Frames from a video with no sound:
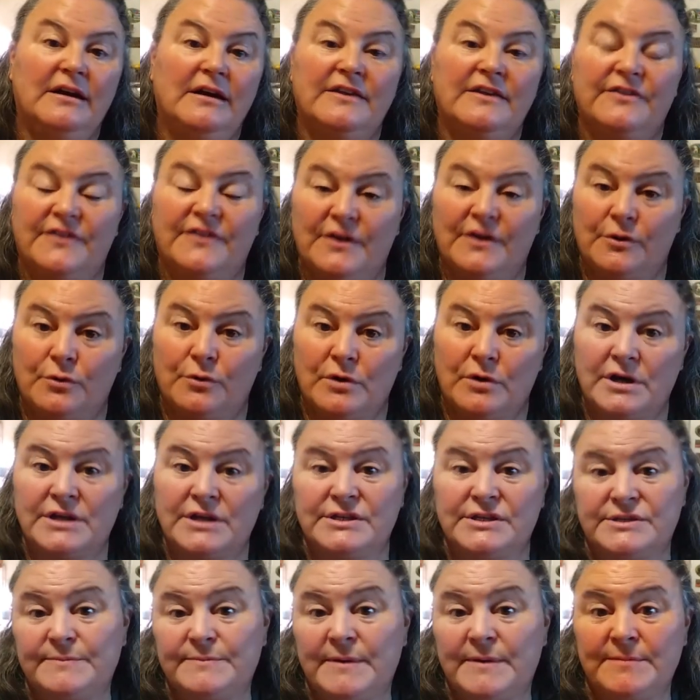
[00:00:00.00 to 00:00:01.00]
their
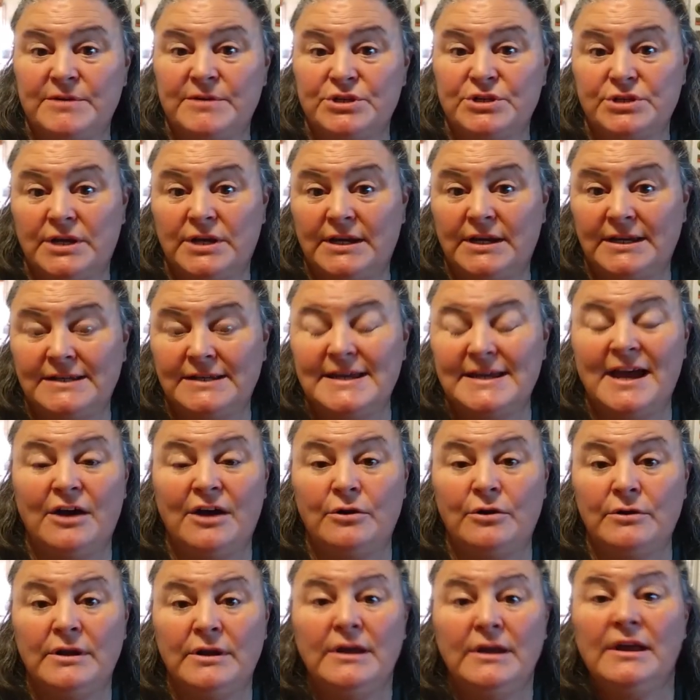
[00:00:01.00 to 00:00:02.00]
organs may be shutting
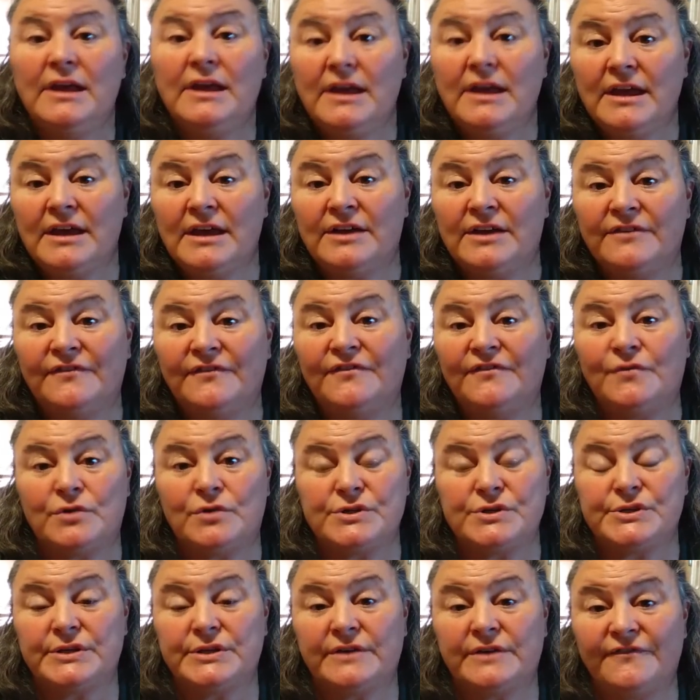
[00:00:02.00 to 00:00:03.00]
down, and
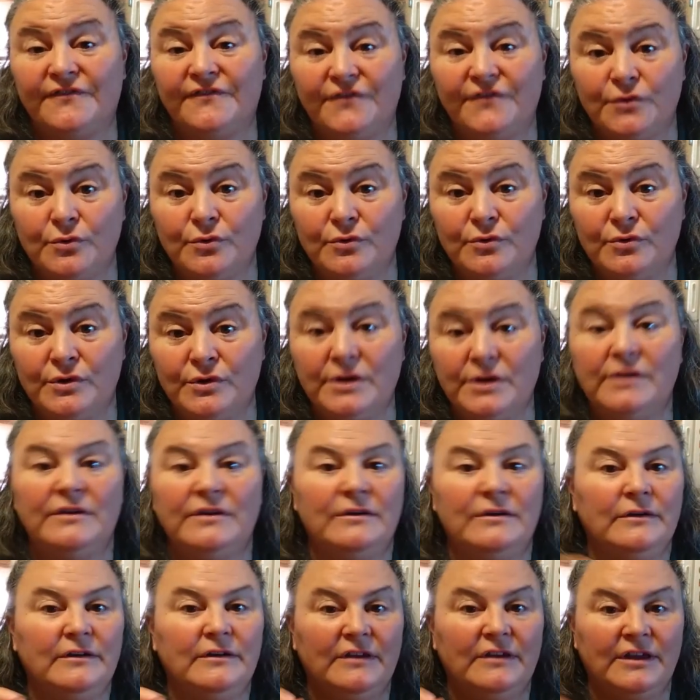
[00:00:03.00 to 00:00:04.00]
forcing food,
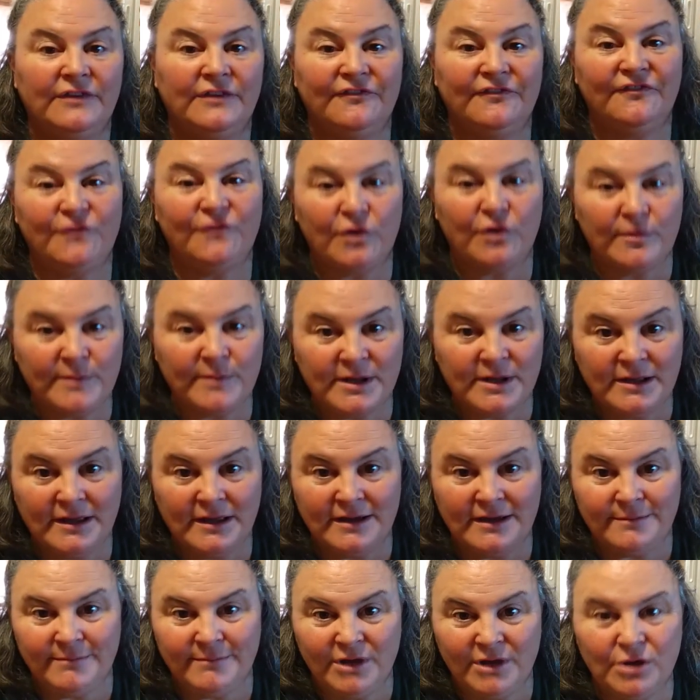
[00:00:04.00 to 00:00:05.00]
and formula
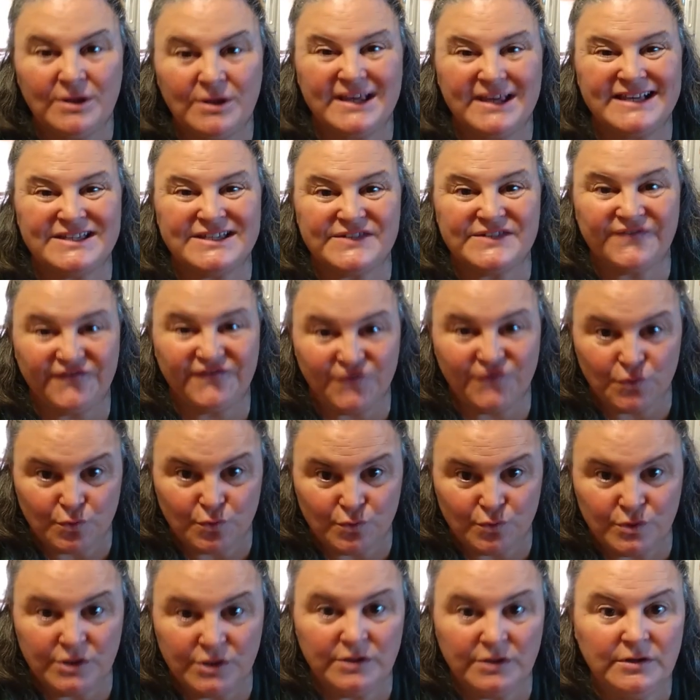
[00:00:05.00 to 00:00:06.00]
and milk is
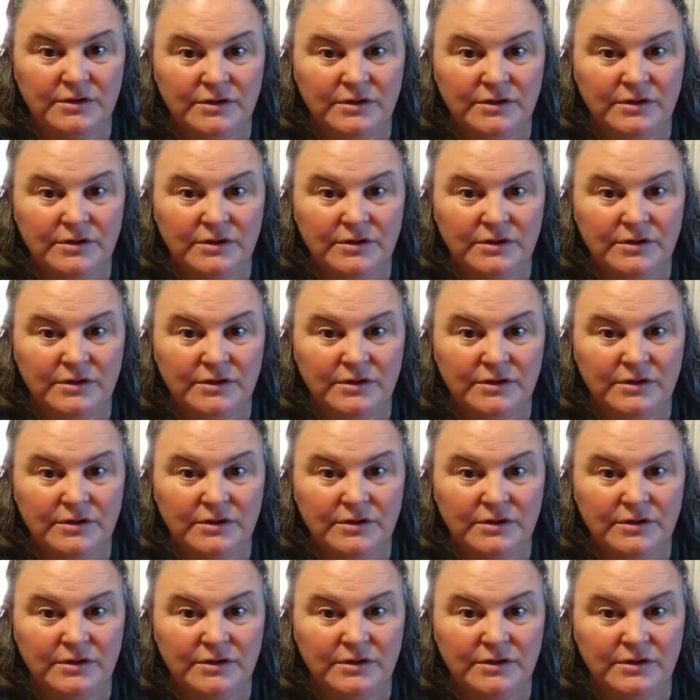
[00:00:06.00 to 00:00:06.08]
food,